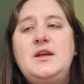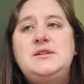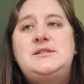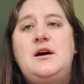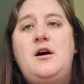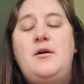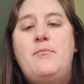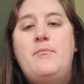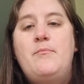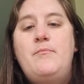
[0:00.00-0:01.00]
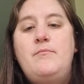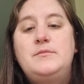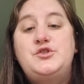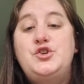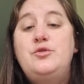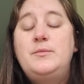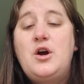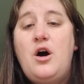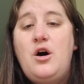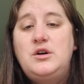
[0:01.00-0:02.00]
some Zoom
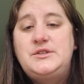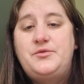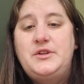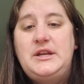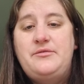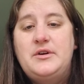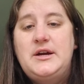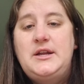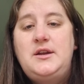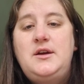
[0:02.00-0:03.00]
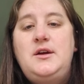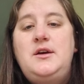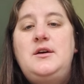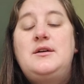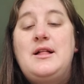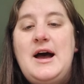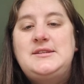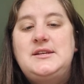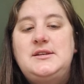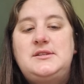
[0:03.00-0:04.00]
calls for the different
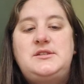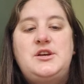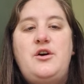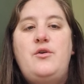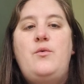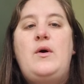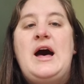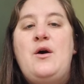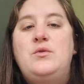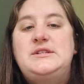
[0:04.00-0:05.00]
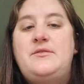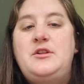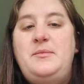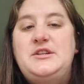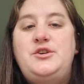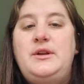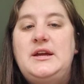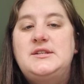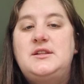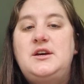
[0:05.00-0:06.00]
classes, so I will definitely be tuning into